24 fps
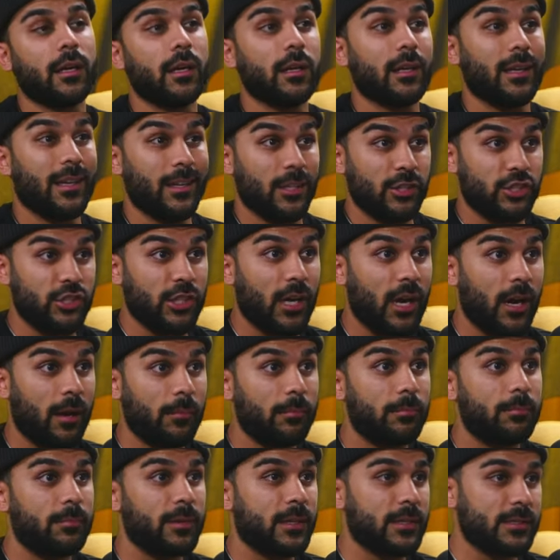uh, get a job
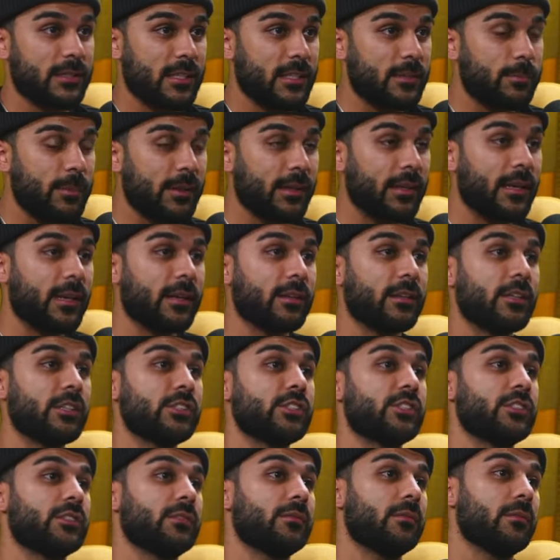because they speak
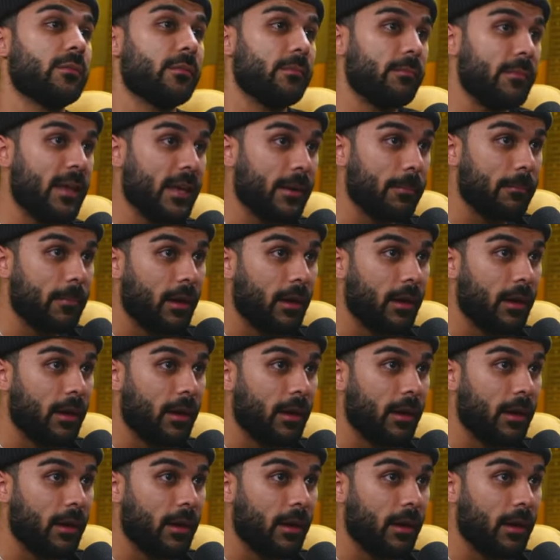English, That's make beautiful.